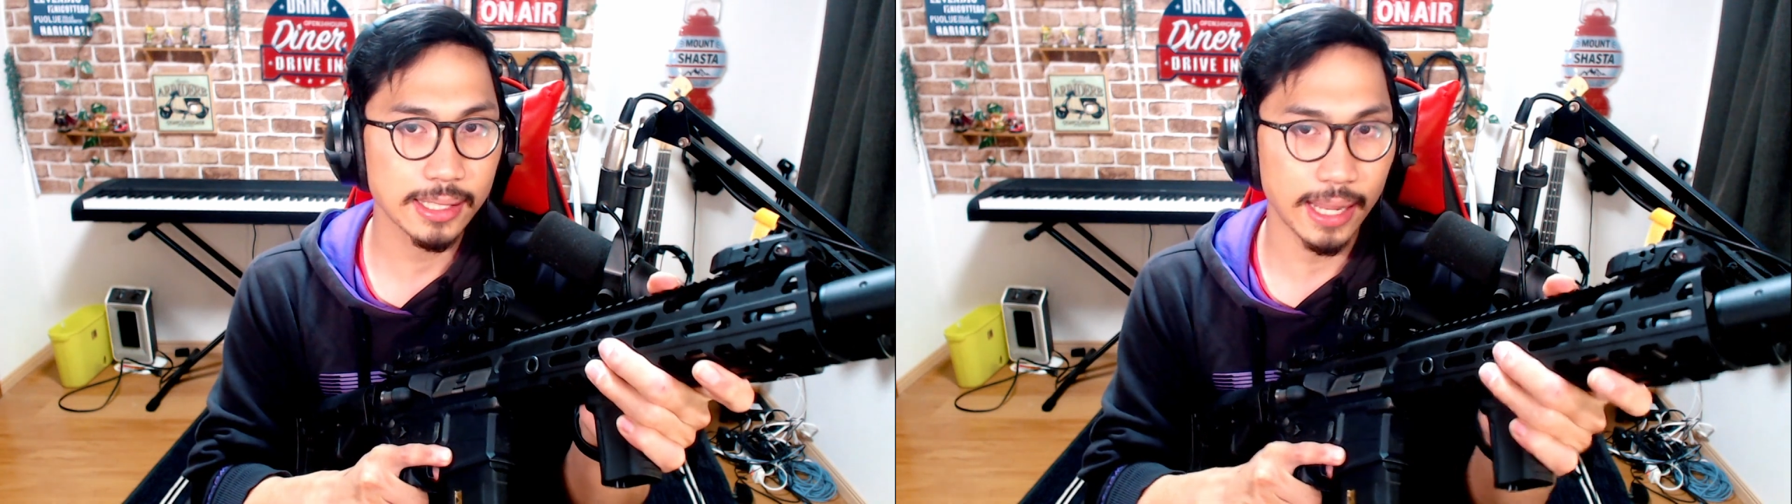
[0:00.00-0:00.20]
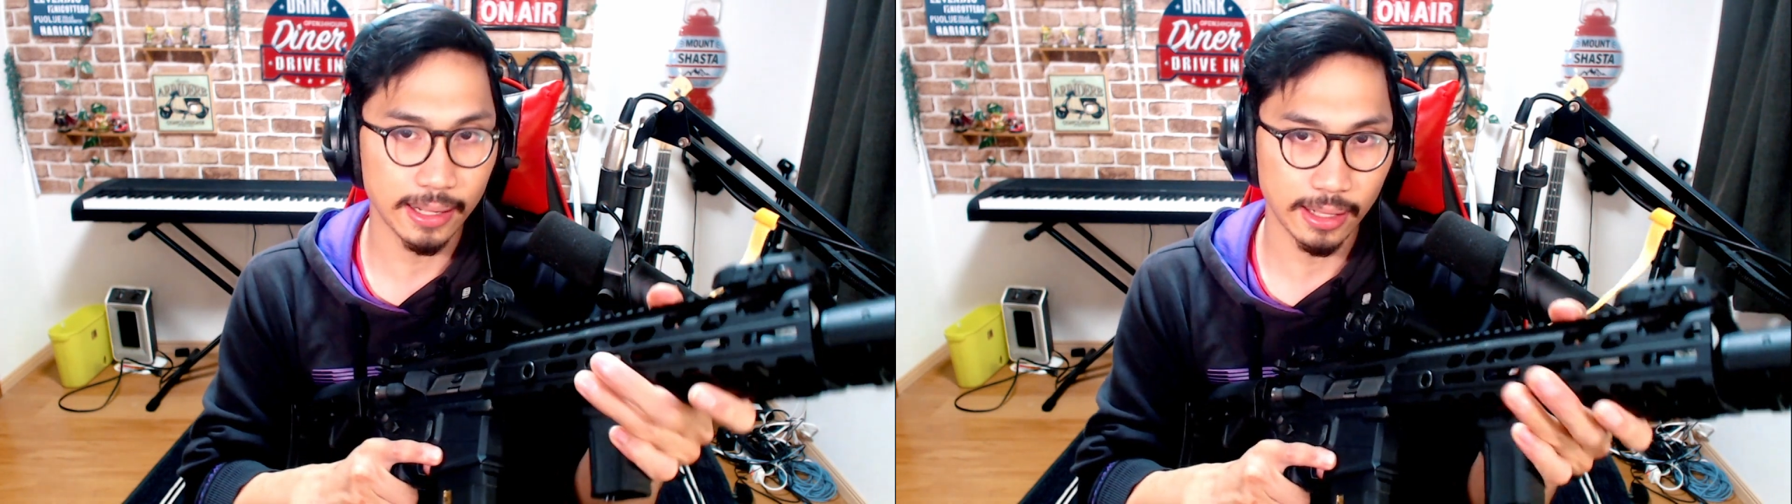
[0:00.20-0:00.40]

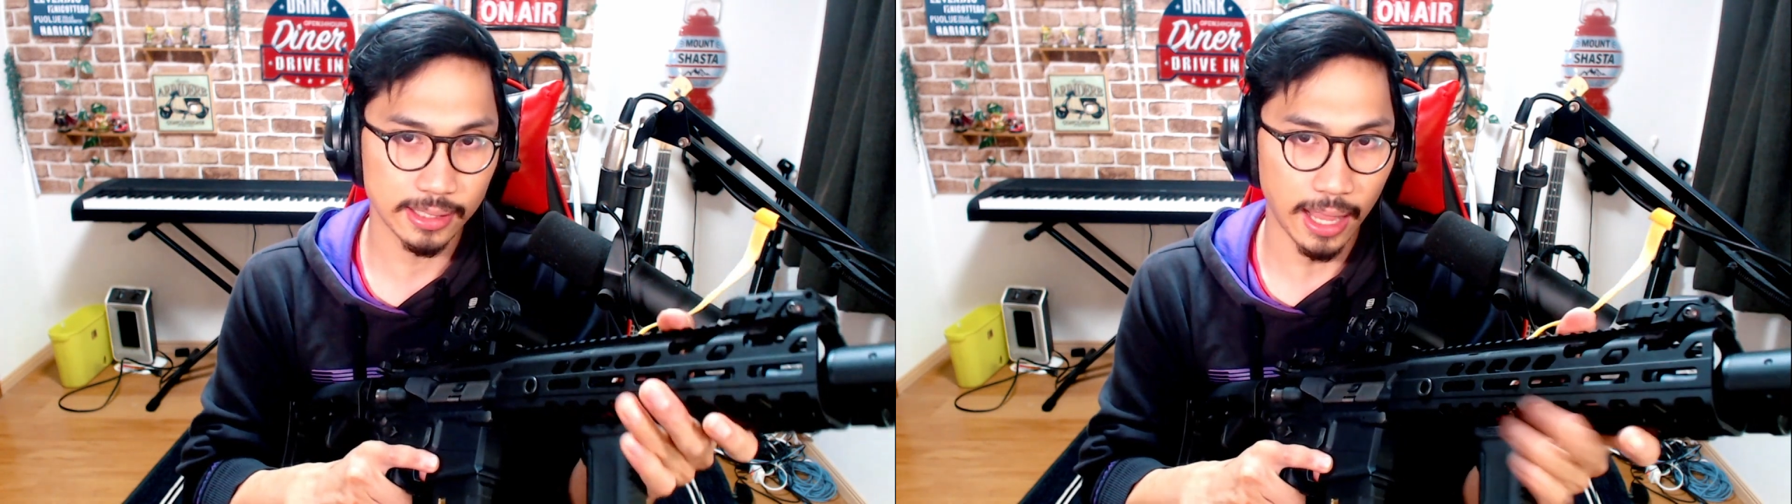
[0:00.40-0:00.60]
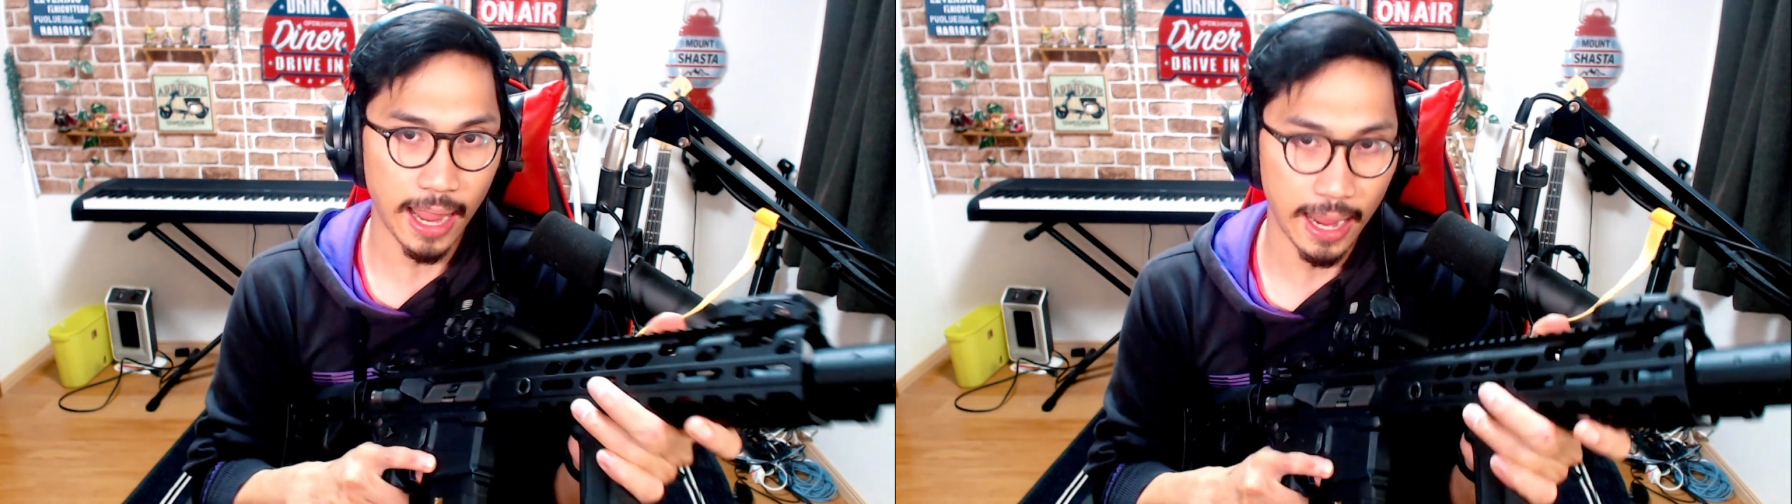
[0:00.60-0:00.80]

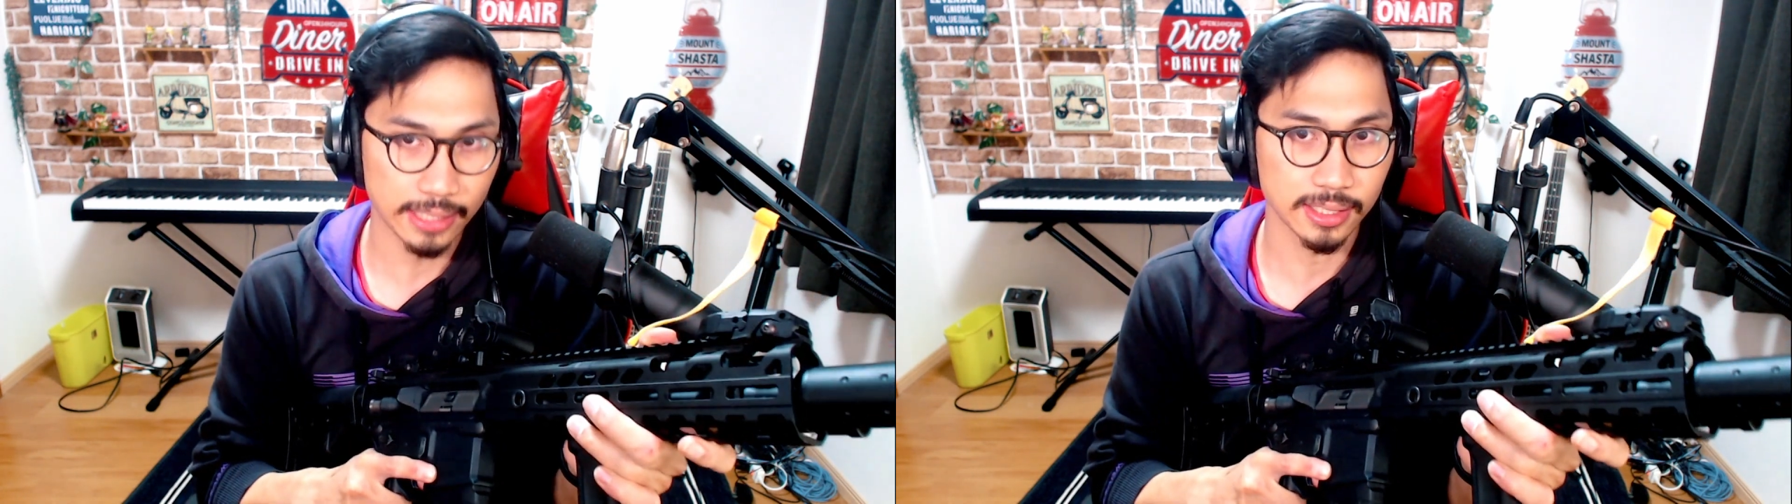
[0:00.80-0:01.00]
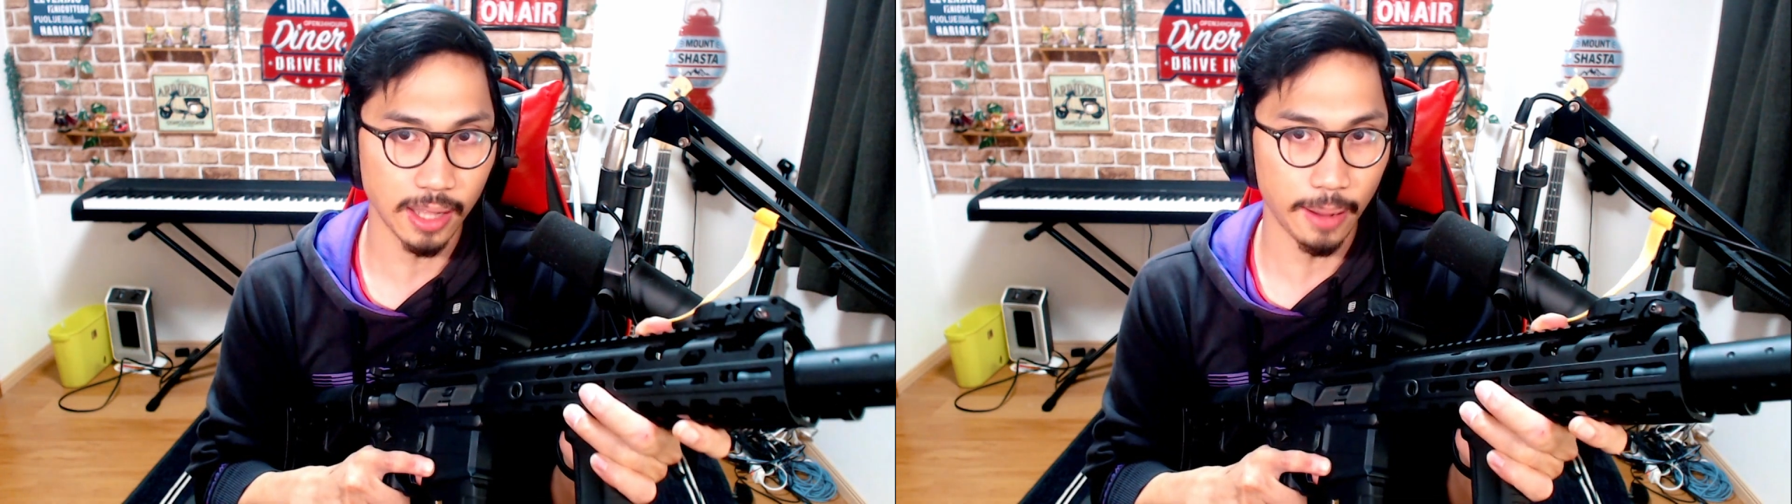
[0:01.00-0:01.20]
a
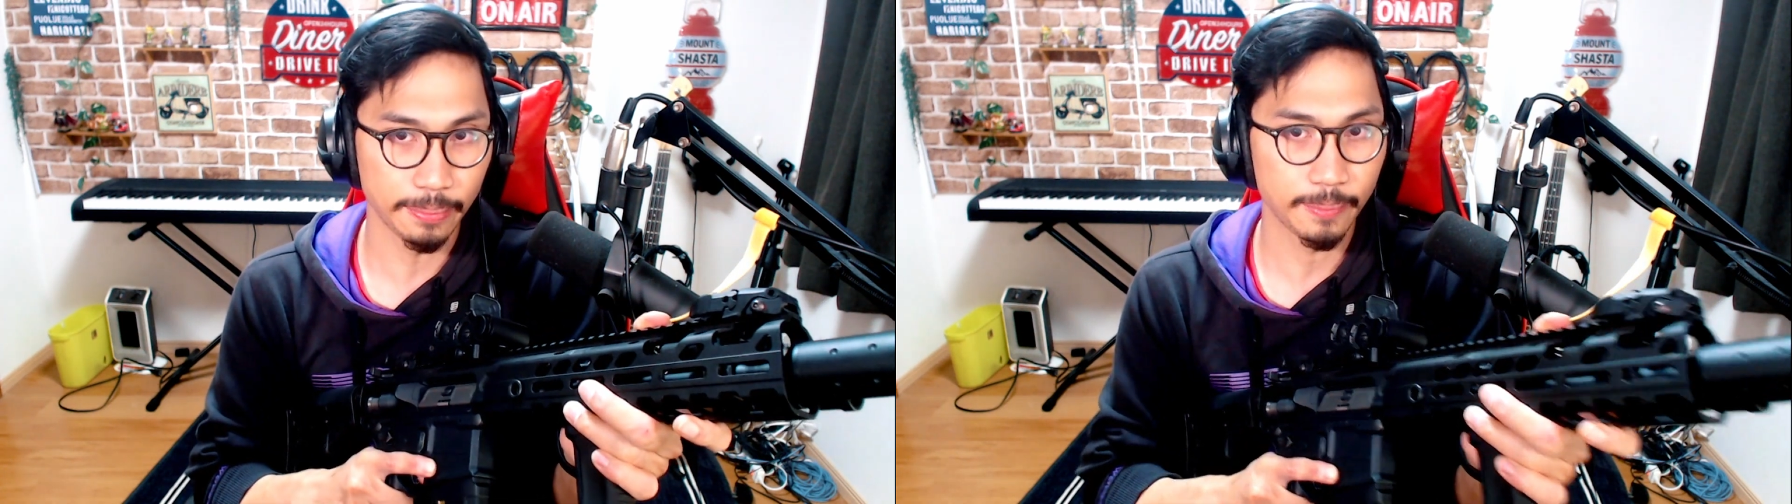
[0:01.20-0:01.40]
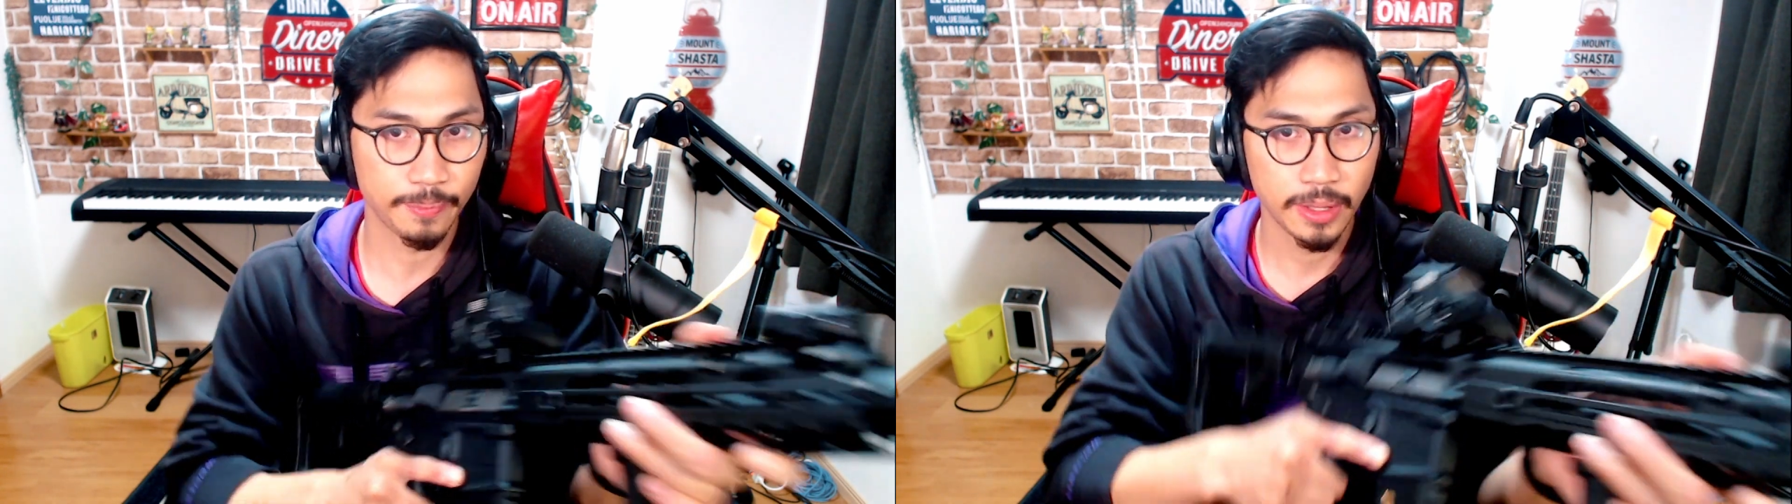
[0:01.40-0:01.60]
hand stop.